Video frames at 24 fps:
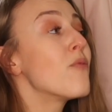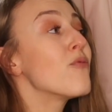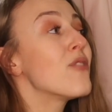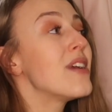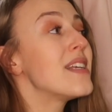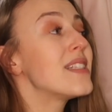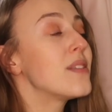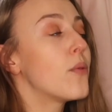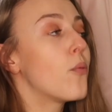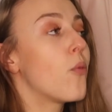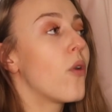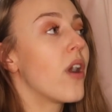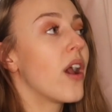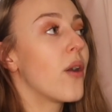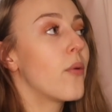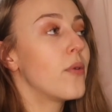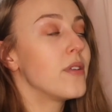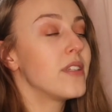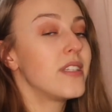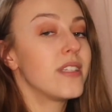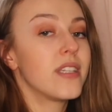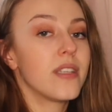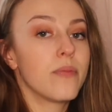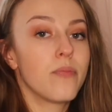reason why I
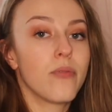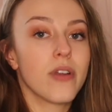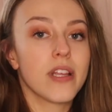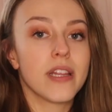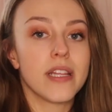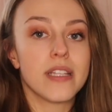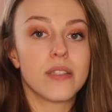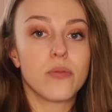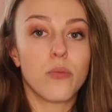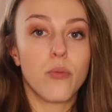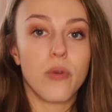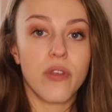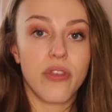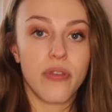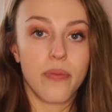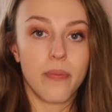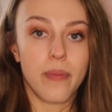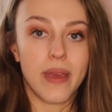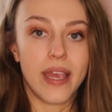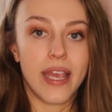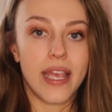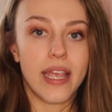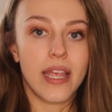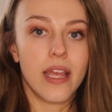wanted to bring this with
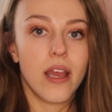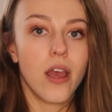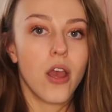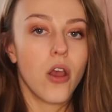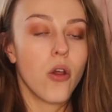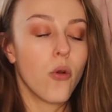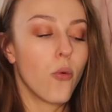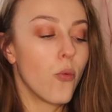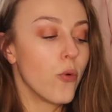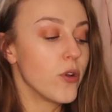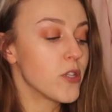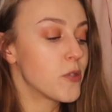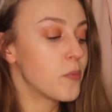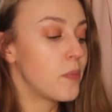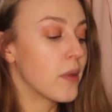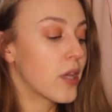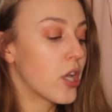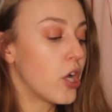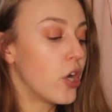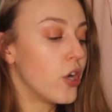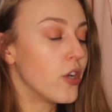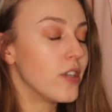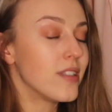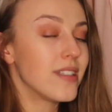me was
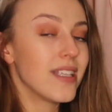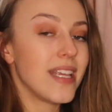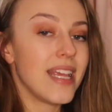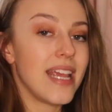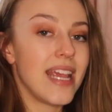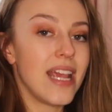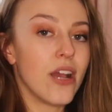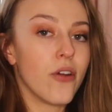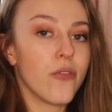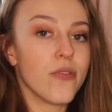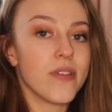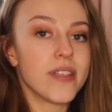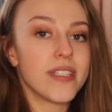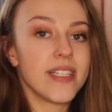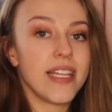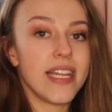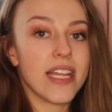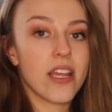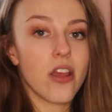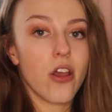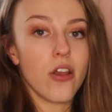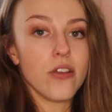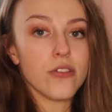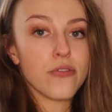because it obviously
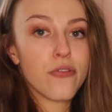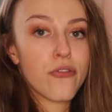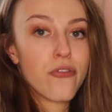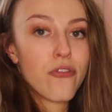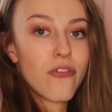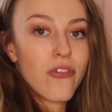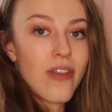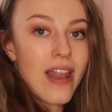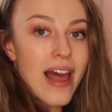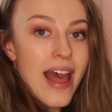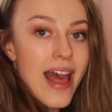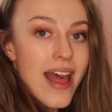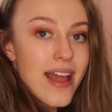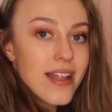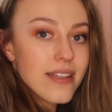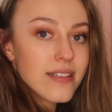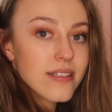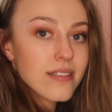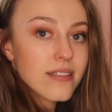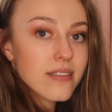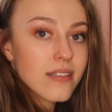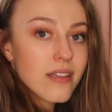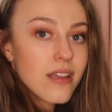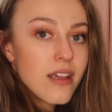goes
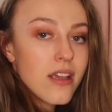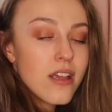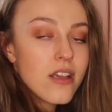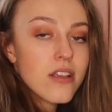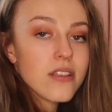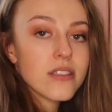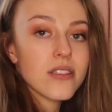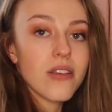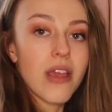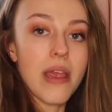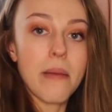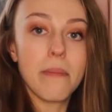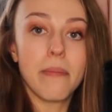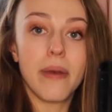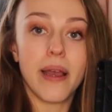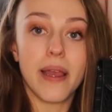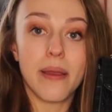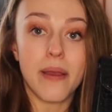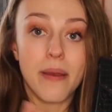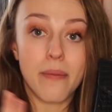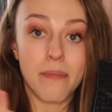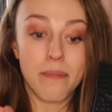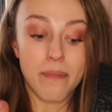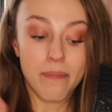flat. So in
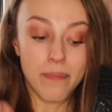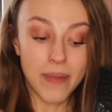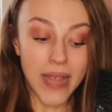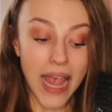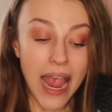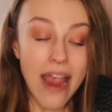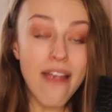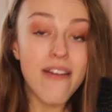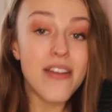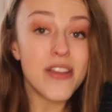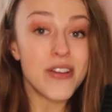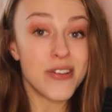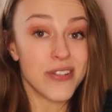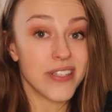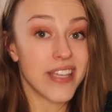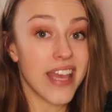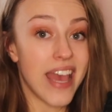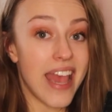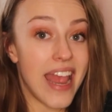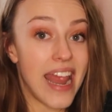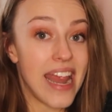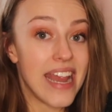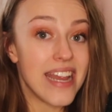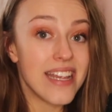my carry-on
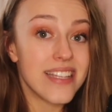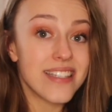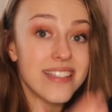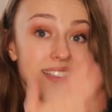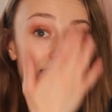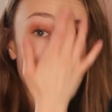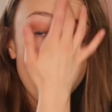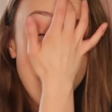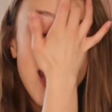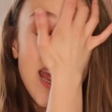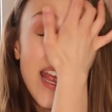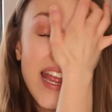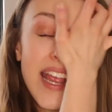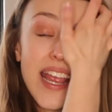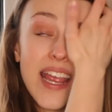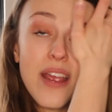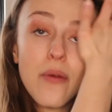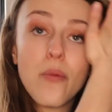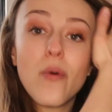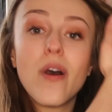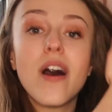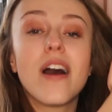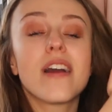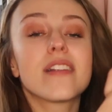case,
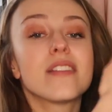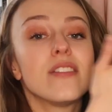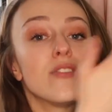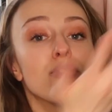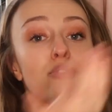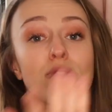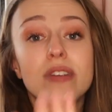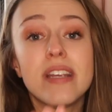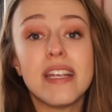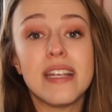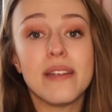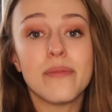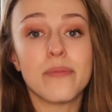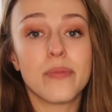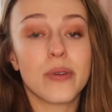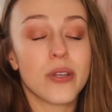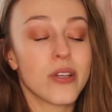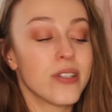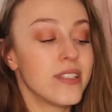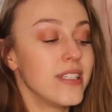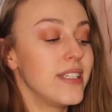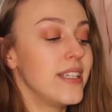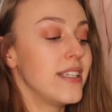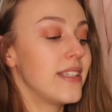it worked a dream
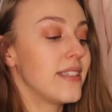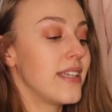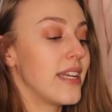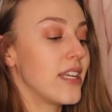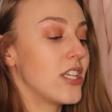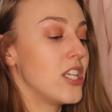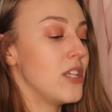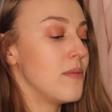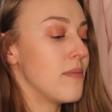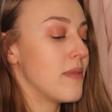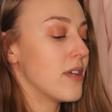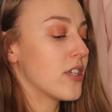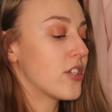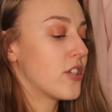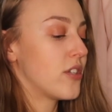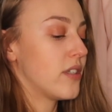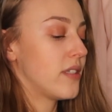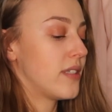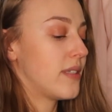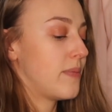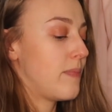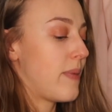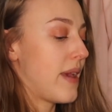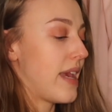because it didn't take too much
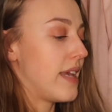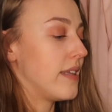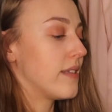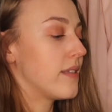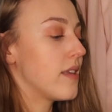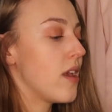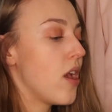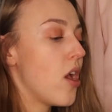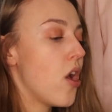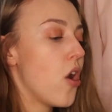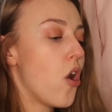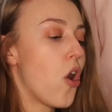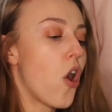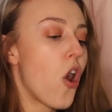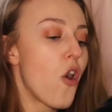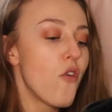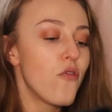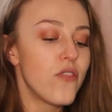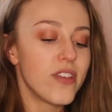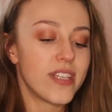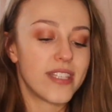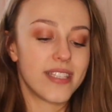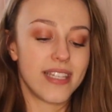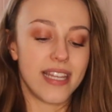space.
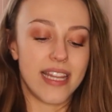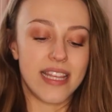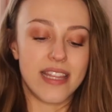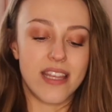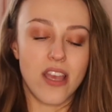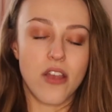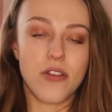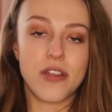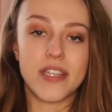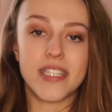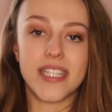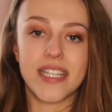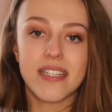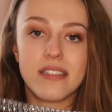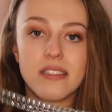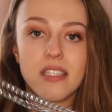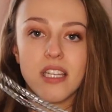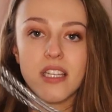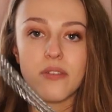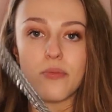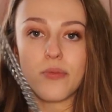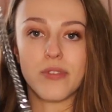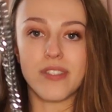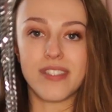Obviously, the only
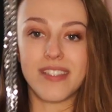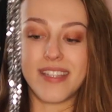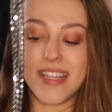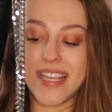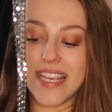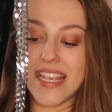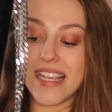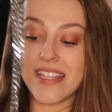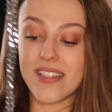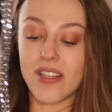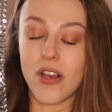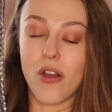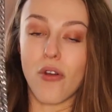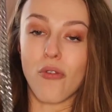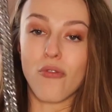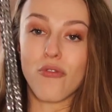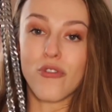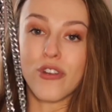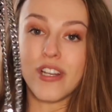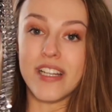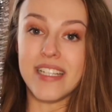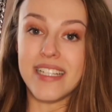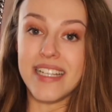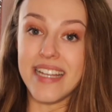downside was these are
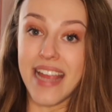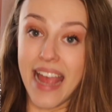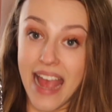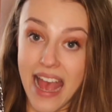really